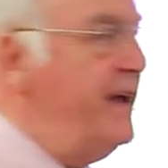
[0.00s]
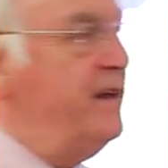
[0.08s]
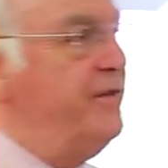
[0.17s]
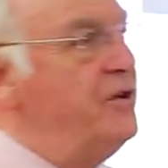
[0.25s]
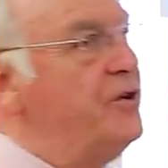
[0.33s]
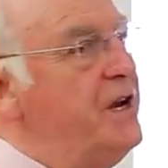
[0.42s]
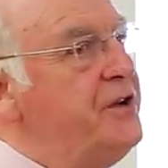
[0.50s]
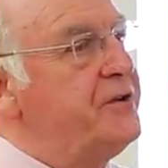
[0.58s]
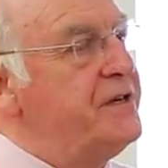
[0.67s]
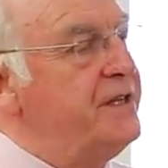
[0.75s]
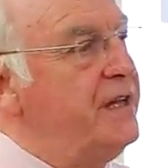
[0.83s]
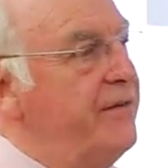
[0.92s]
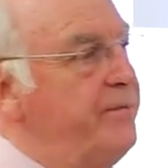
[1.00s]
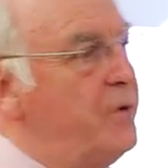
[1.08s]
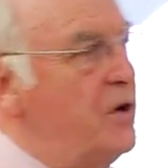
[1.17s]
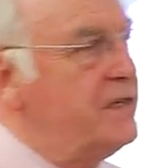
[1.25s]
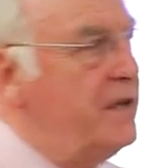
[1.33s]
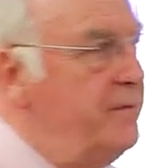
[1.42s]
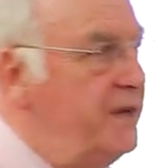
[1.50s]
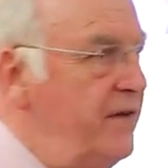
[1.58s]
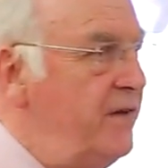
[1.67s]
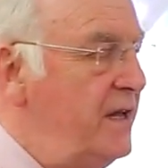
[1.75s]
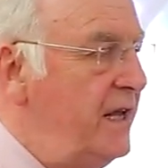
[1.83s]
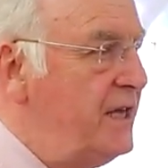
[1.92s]
any of you are interested, I've brought some
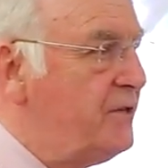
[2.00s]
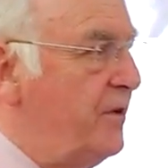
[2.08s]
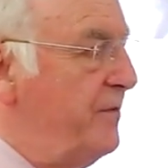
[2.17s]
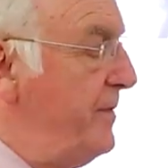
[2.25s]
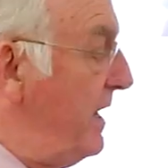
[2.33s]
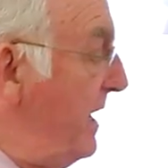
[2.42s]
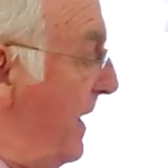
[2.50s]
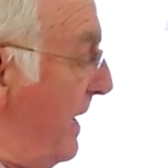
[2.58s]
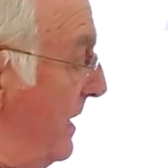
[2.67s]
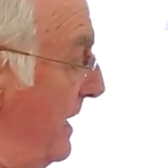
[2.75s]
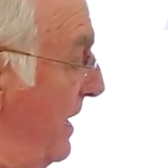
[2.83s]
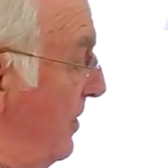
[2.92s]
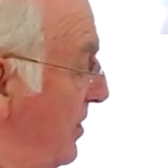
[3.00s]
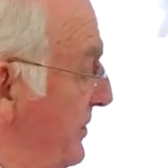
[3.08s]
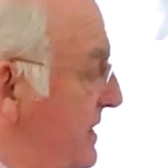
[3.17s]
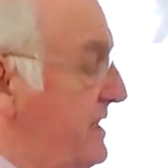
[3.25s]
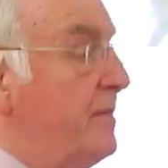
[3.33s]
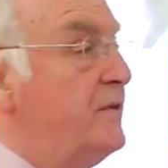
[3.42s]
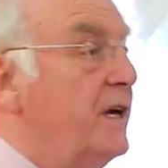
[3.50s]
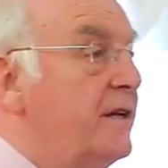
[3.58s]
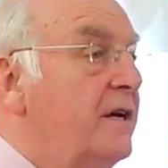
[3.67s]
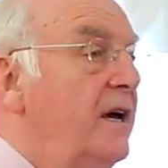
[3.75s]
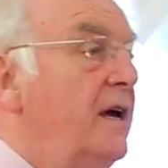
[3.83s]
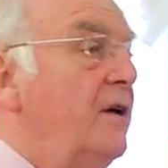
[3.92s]
DVDs with me on the
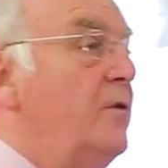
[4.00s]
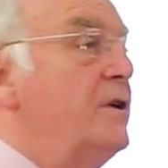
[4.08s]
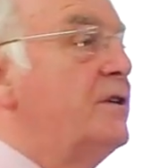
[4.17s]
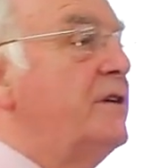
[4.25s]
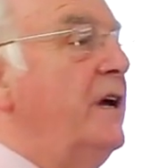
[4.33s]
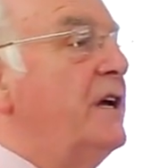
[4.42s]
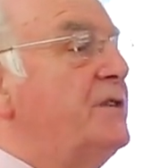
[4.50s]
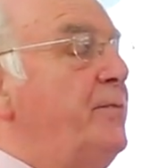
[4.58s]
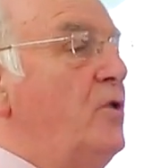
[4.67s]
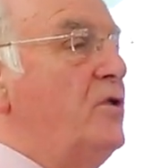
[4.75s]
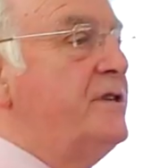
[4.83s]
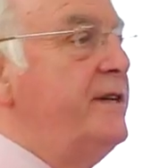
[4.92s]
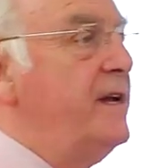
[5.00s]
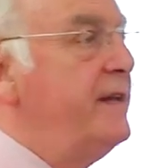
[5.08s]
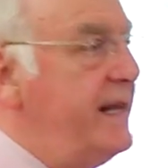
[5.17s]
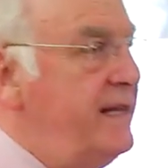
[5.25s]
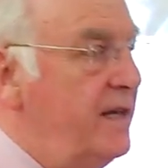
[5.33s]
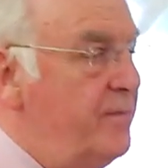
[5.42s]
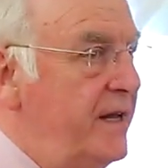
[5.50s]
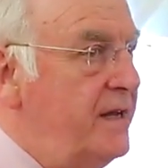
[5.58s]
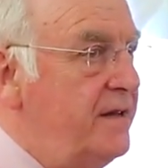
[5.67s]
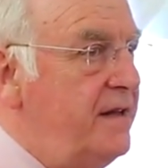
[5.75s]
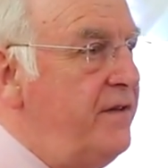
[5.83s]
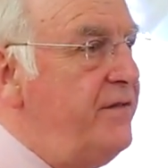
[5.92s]
subject, which explores in the
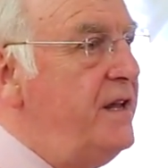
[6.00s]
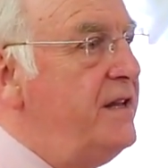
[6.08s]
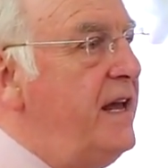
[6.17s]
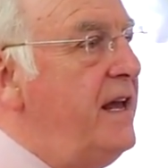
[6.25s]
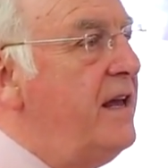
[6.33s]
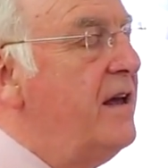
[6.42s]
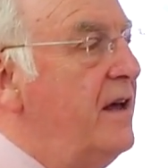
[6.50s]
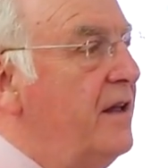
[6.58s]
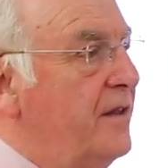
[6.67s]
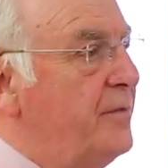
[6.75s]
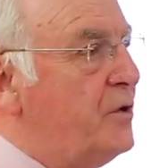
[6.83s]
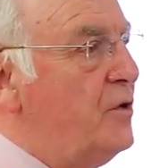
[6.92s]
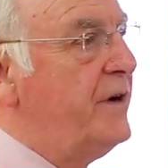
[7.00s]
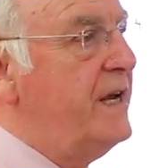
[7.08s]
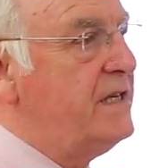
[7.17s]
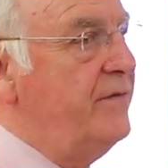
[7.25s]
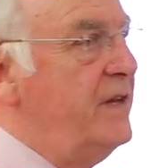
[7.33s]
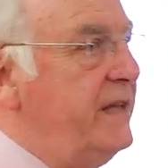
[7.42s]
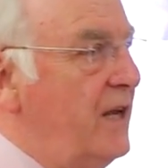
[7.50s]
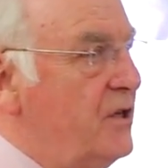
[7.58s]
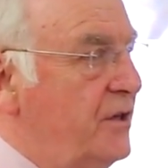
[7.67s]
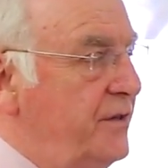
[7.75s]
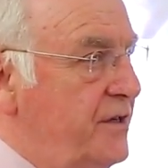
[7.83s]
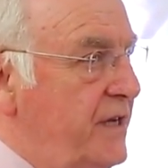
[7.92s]
90-minute DVD the progress of
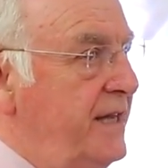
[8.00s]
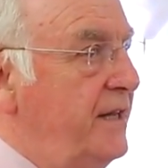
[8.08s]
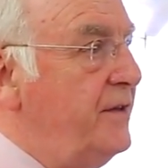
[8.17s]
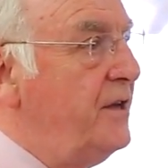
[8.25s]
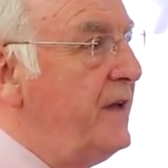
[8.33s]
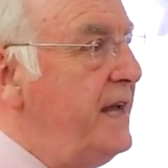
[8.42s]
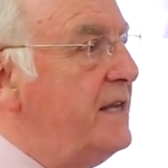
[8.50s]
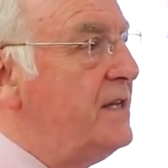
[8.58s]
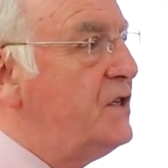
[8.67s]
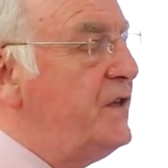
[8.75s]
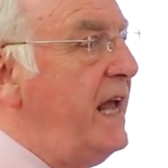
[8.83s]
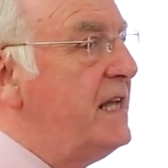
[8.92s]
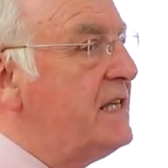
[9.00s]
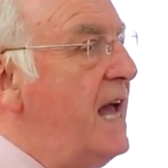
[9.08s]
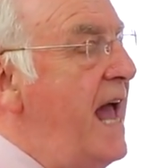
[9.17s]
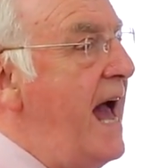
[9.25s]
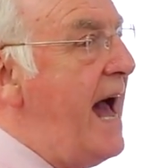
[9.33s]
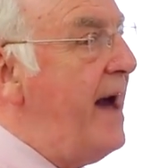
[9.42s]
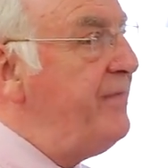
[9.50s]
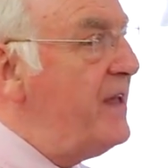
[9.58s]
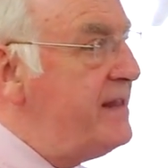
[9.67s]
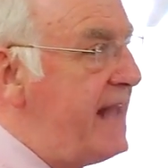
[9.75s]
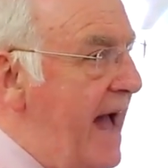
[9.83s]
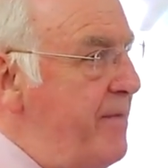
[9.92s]
intelligent design in the United States and the
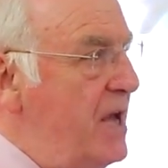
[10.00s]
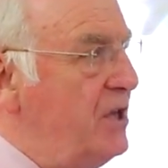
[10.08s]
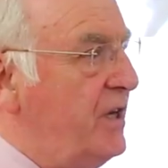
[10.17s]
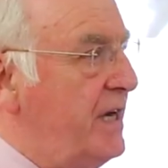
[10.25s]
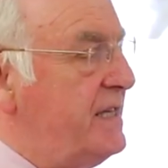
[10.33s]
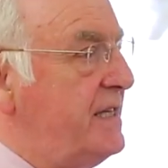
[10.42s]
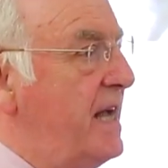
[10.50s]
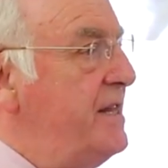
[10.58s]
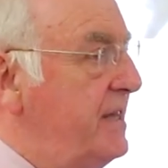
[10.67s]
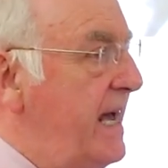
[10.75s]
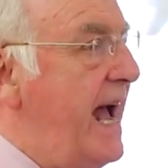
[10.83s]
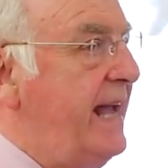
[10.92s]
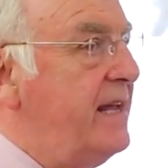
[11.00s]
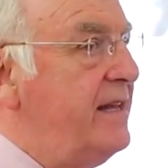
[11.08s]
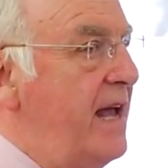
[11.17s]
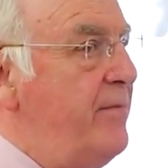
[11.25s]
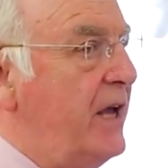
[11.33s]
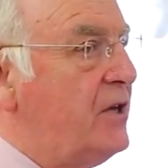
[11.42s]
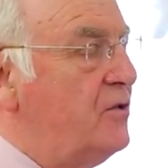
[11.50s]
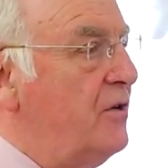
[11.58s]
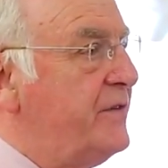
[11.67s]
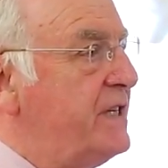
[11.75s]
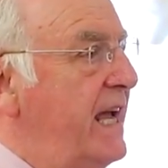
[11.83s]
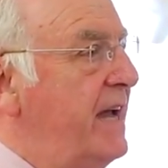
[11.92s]
damage it has done to academics who
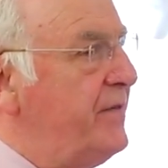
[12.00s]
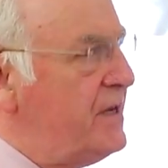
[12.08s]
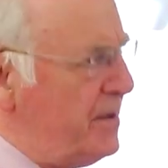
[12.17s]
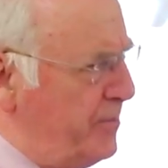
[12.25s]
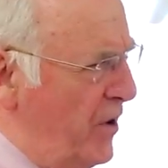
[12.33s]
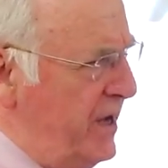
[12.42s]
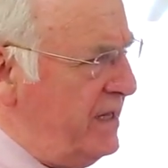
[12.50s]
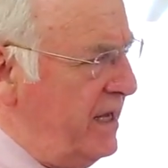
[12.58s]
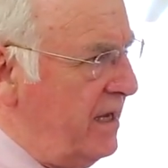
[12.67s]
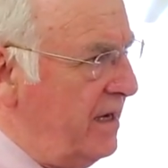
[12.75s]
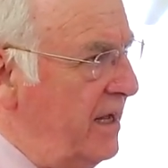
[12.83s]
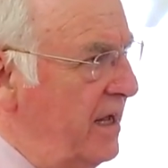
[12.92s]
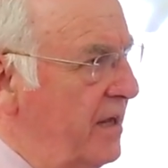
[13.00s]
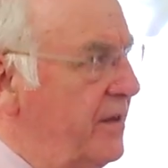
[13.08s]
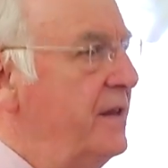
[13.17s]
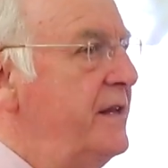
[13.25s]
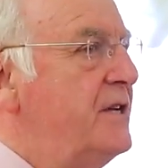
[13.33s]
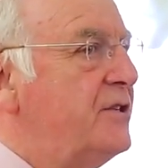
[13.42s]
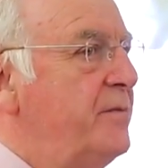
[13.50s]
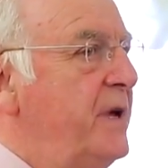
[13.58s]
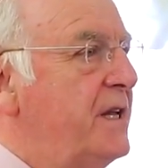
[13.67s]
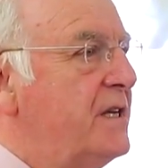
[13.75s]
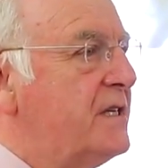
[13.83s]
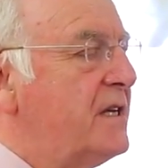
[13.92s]
have said there's a point here that needs to
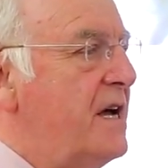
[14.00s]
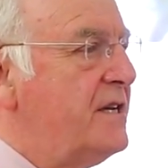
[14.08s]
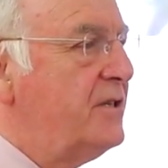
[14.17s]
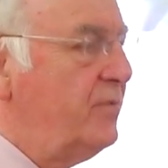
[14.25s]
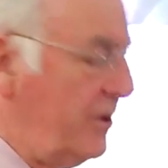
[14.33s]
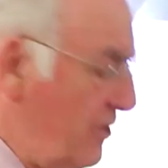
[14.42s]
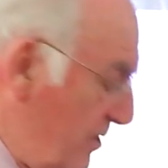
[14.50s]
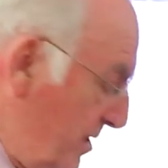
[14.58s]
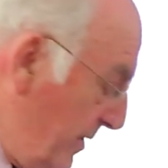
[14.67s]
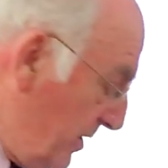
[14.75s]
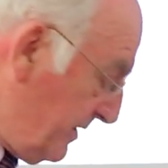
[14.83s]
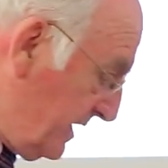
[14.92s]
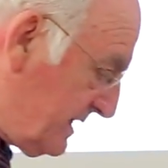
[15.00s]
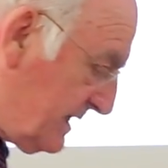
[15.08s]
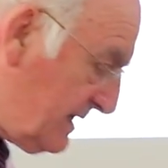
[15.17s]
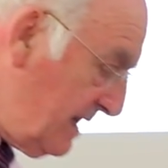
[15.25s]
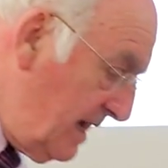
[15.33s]
be discussed. We'll talk about this